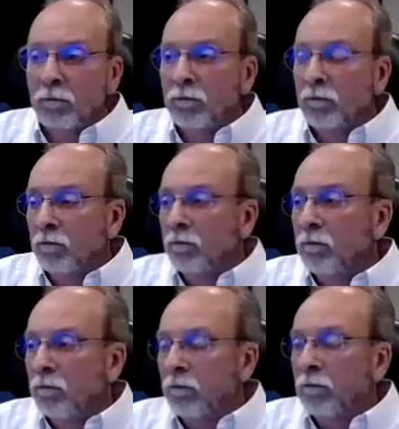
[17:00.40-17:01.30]

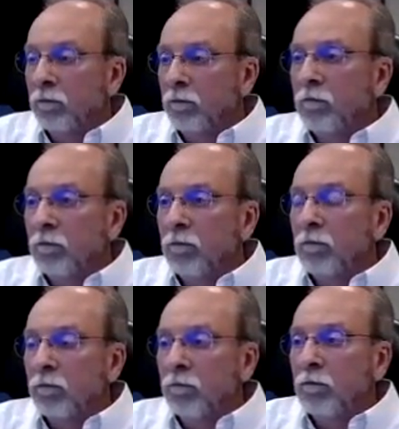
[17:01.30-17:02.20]

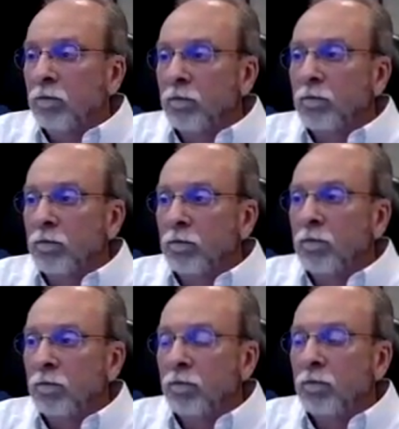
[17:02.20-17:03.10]

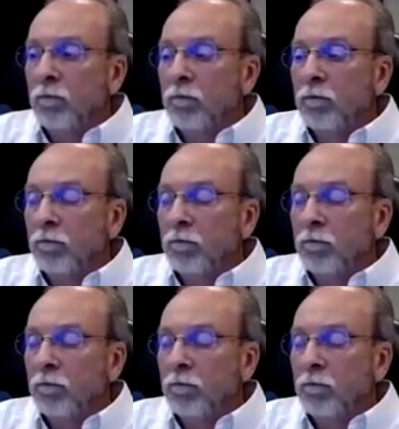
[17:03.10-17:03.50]
This person isn't speaking.